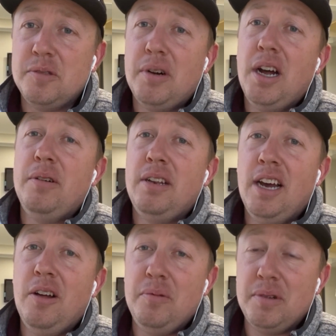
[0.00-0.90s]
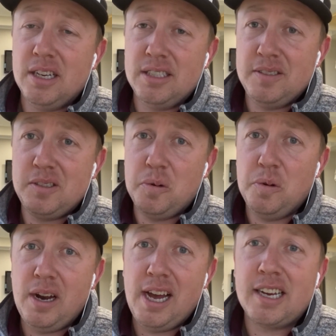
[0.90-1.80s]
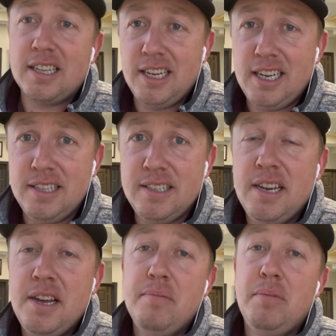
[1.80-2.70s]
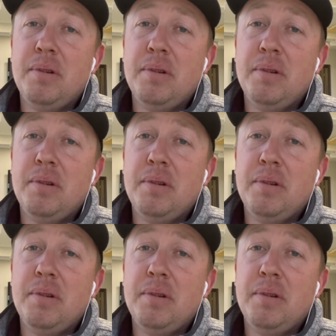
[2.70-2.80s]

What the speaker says: it's probably not only because of his tour accolades,